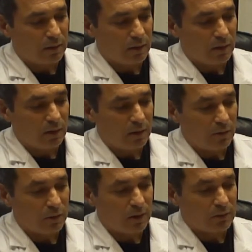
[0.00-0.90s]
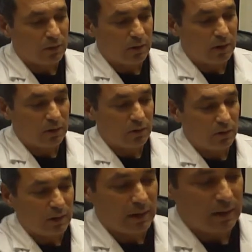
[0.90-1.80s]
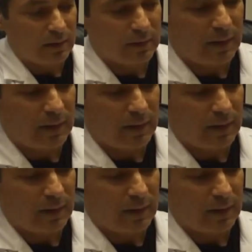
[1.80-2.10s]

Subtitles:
around the areola and